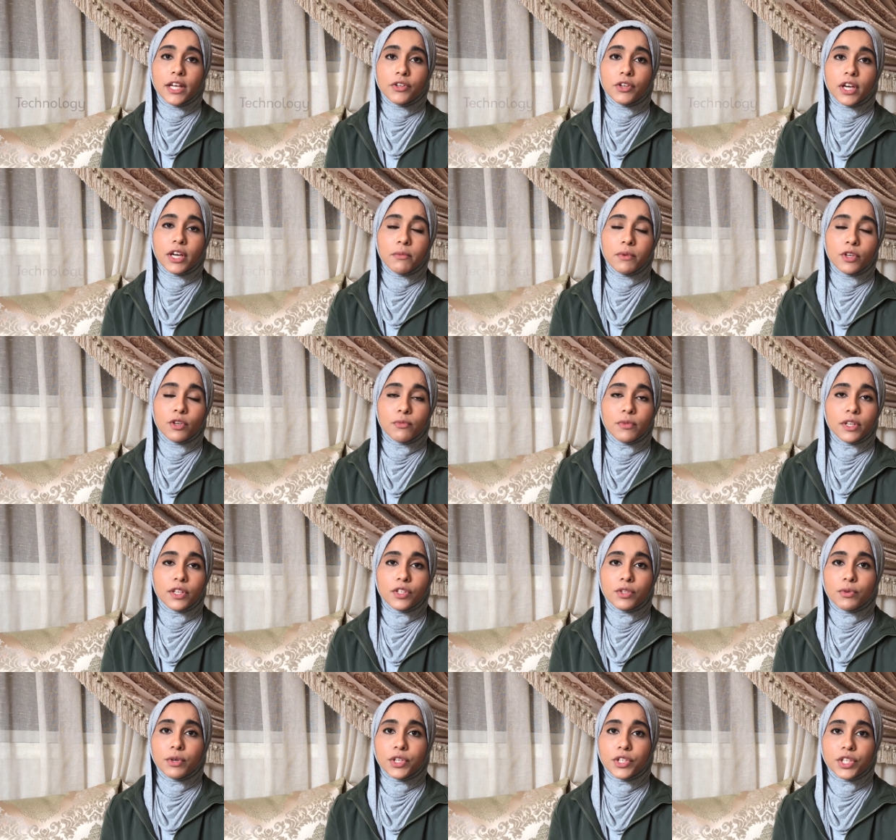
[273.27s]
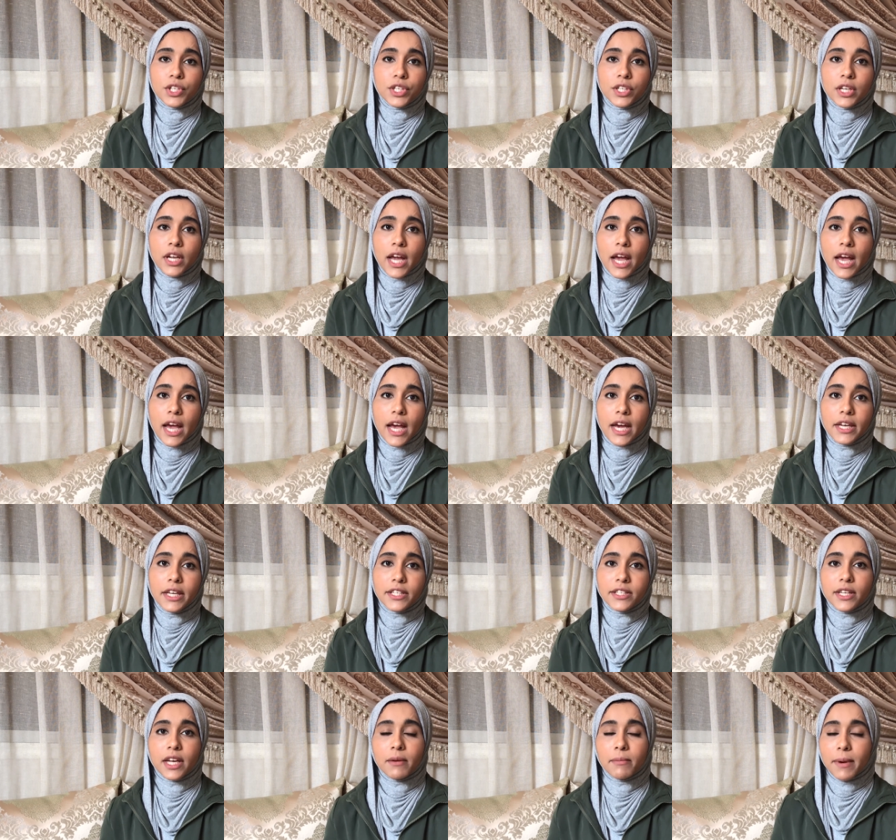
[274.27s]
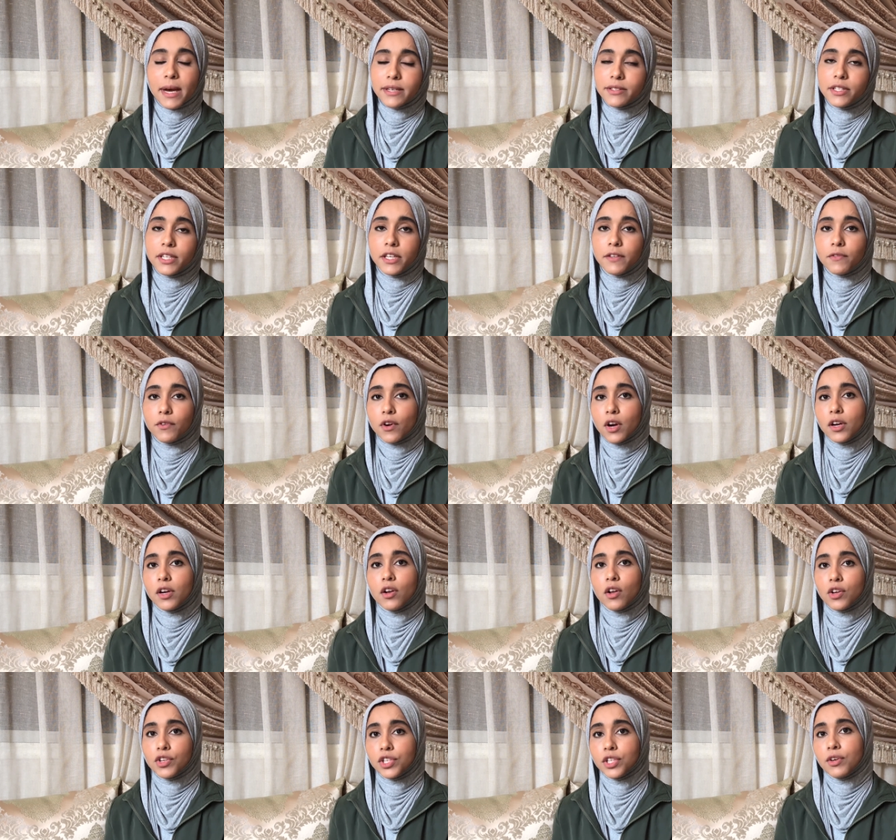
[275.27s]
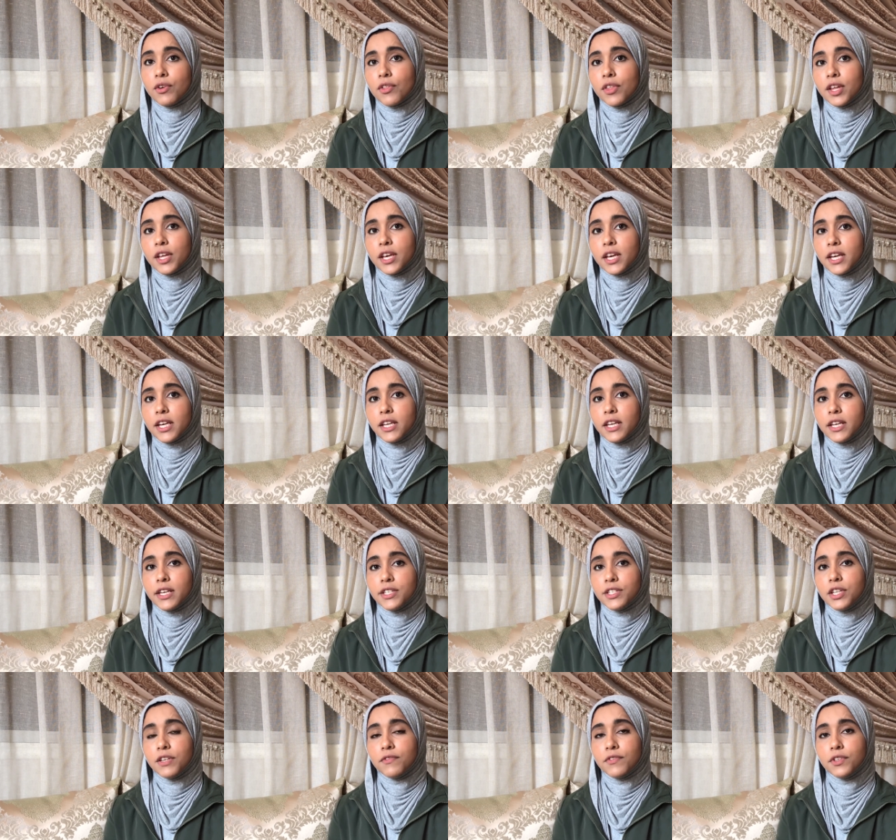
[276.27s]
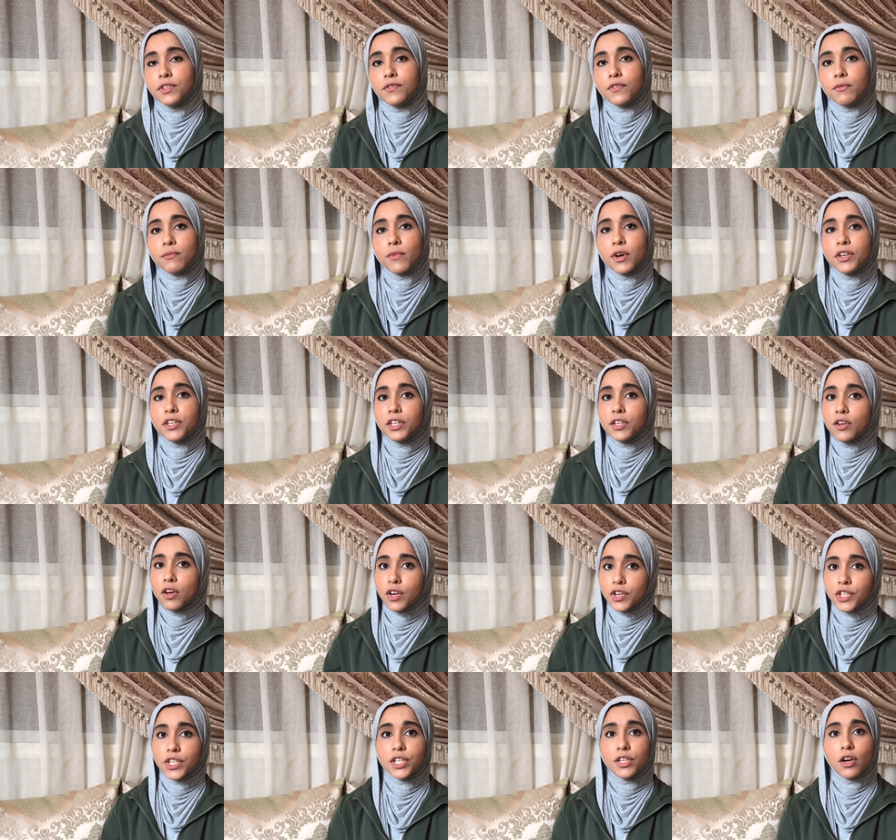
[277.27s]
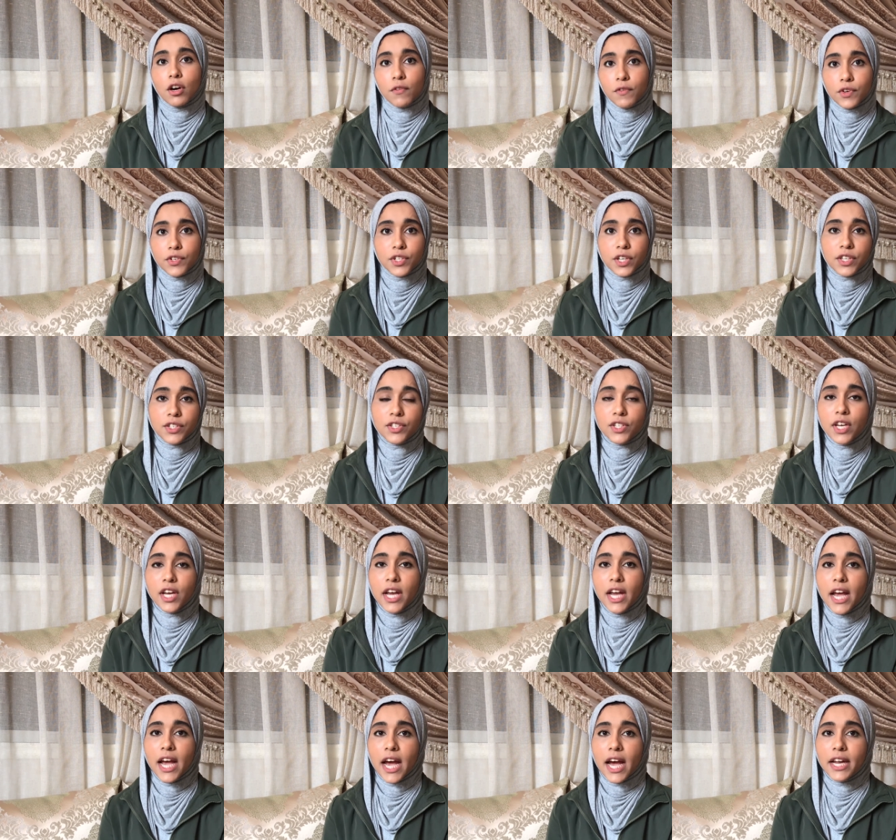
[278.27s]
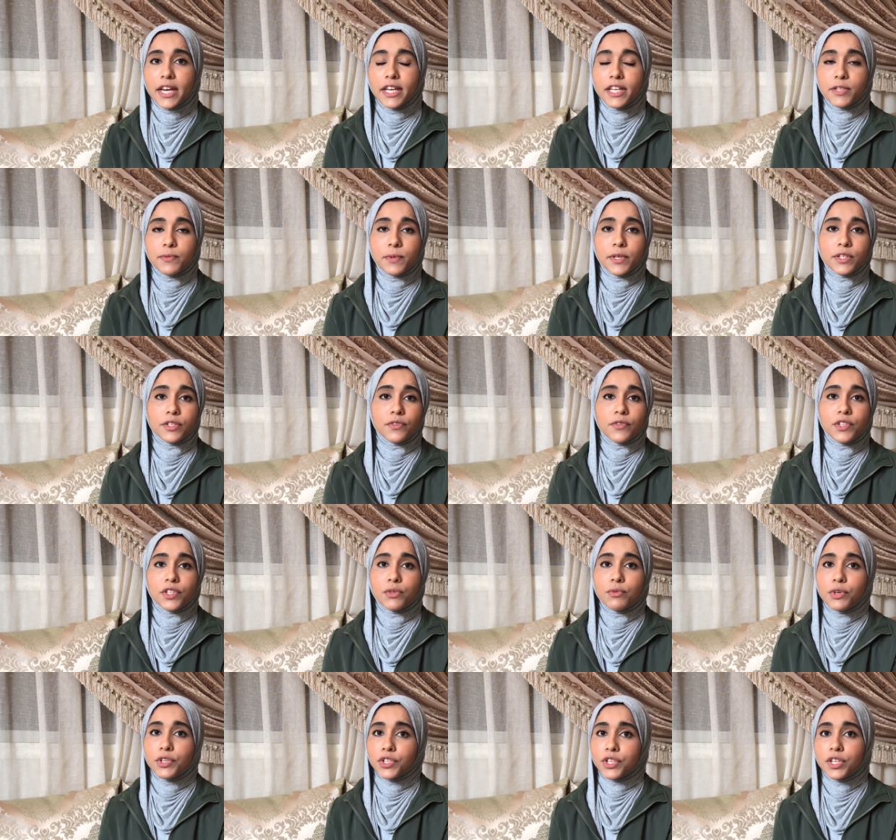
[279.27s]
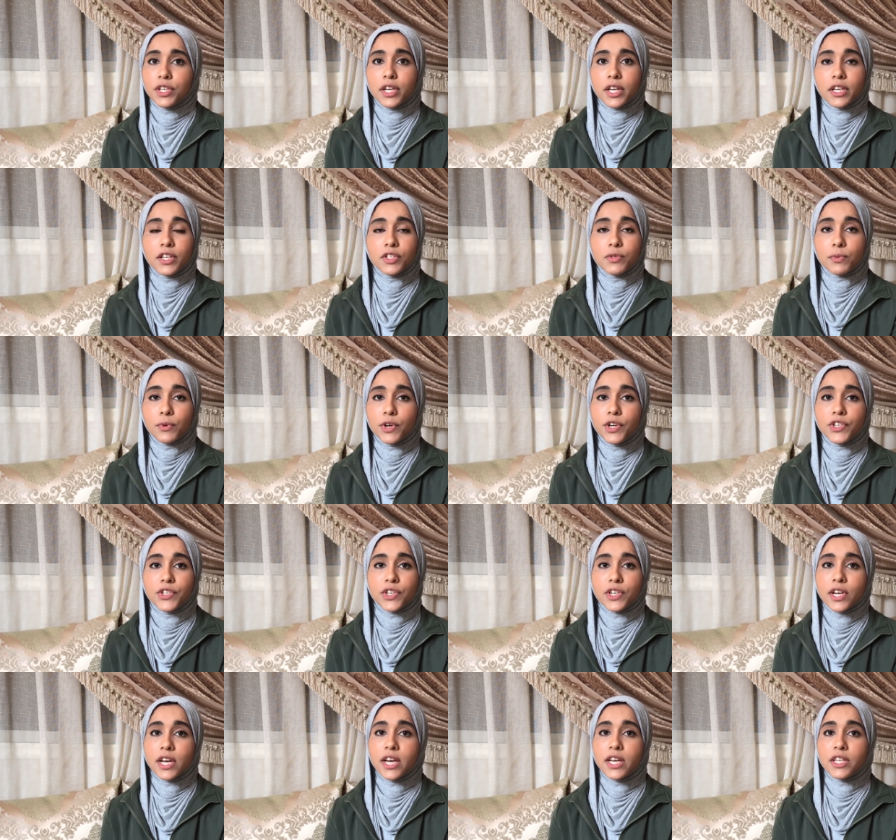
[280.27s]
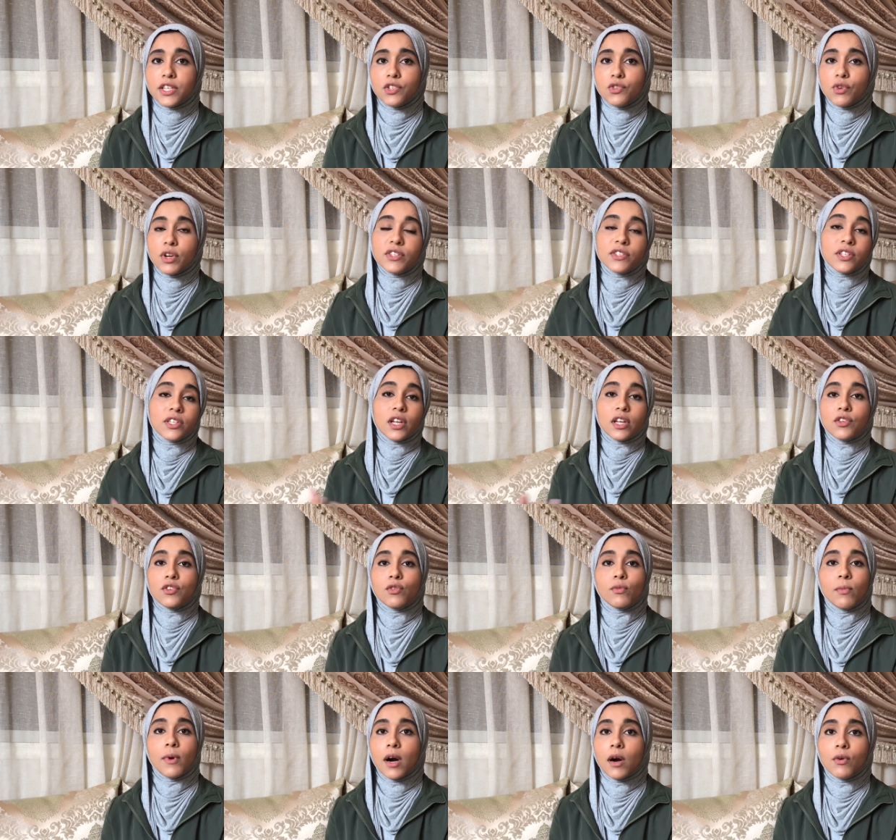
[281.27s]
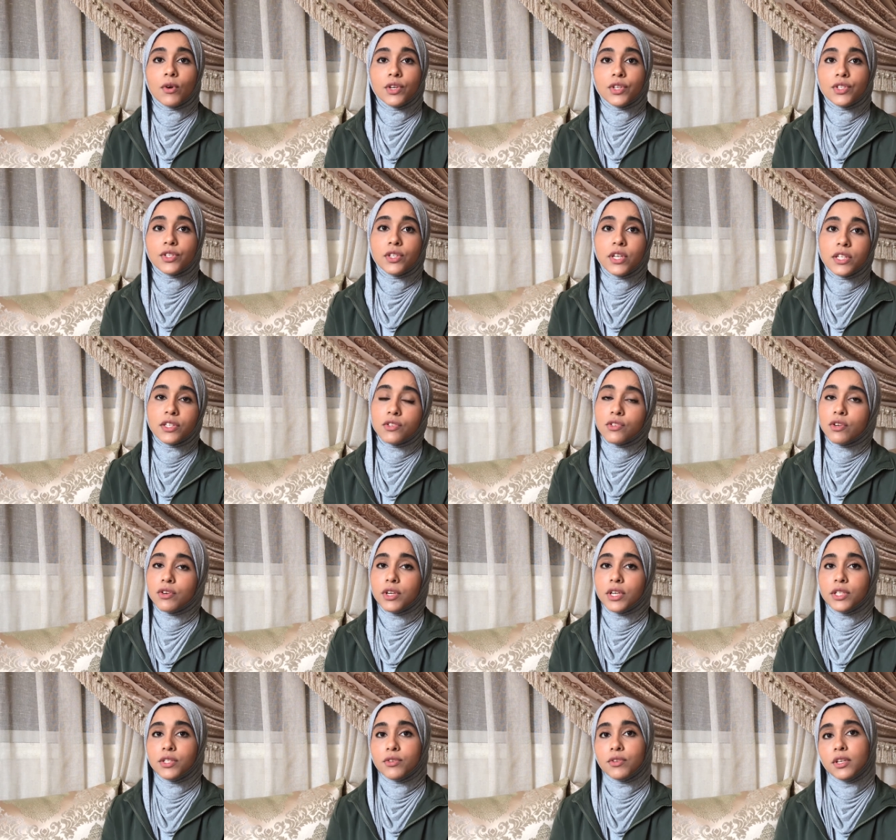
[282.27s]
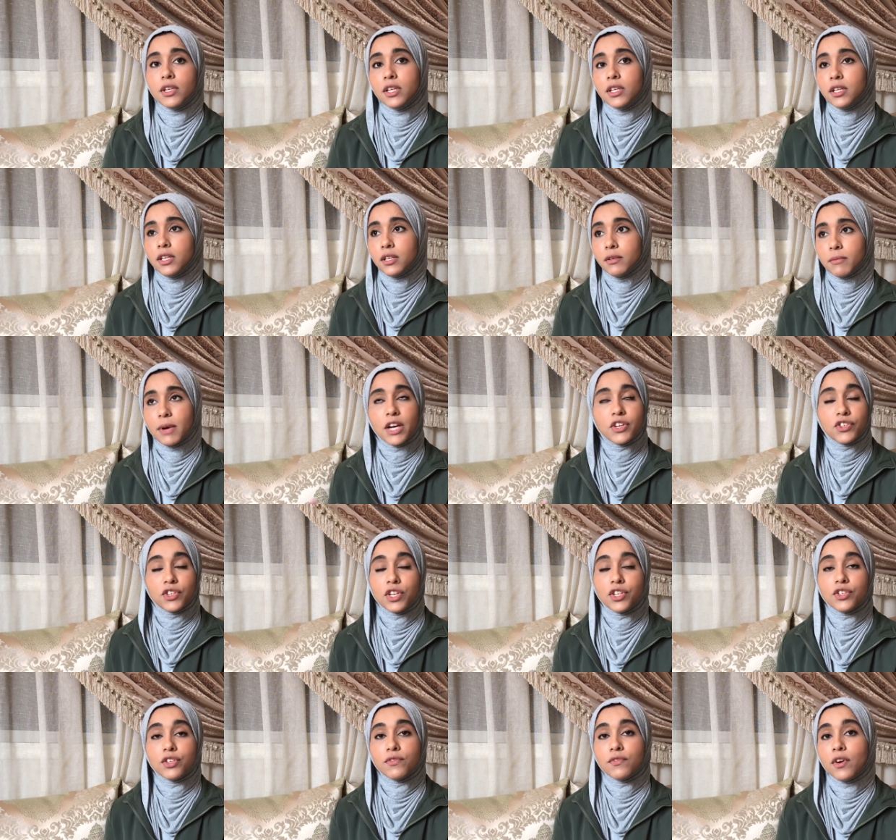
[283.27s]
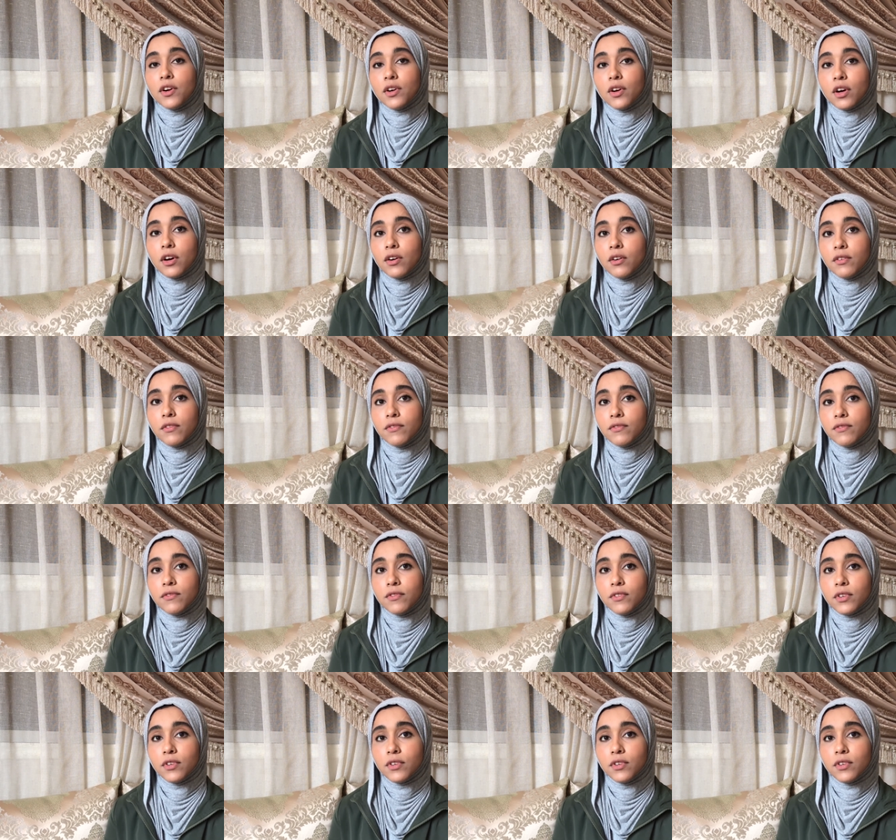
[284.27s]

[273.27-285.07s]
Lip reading: To him, human intuition and its capacity for analogical thinking is different from what technology offers us, and he speaks of intuition and inspiration as transcendental powers necessary to the imagination of